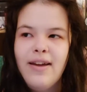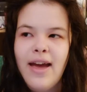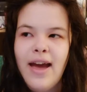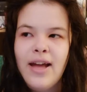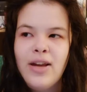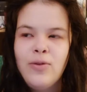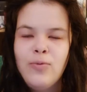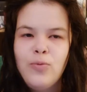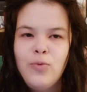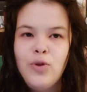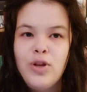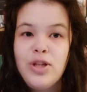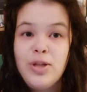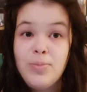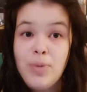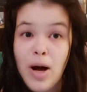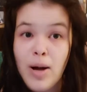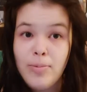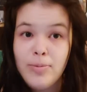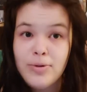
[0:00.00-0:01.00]
Anne of Windy
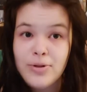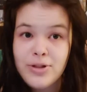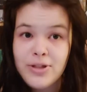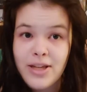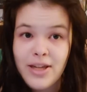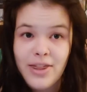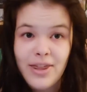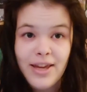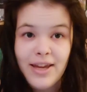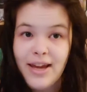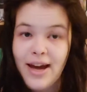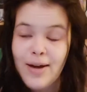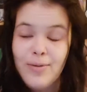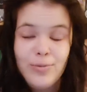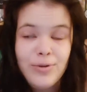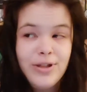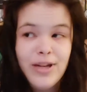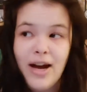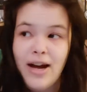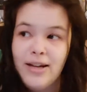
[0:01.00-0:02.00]
Poplars, I think I
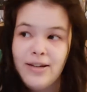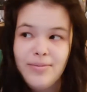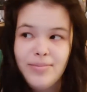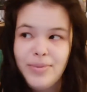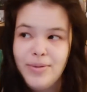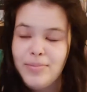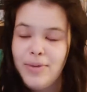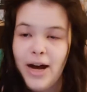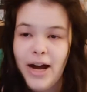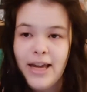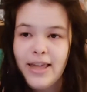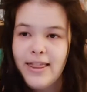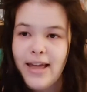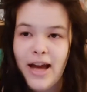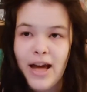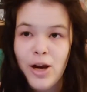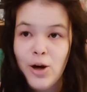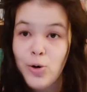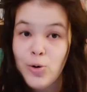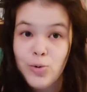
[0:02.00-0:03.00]
will not be buying
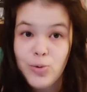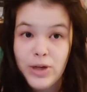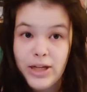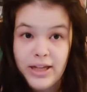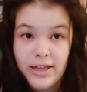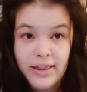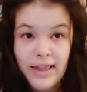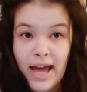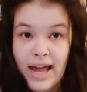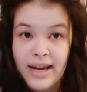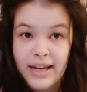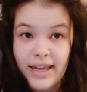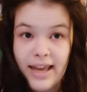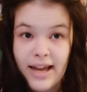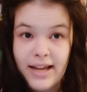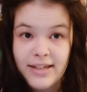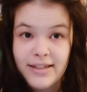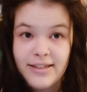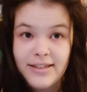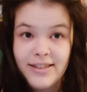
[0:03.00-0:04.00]
that or reading that
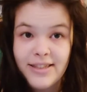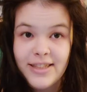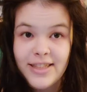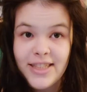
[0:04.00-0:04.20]
again,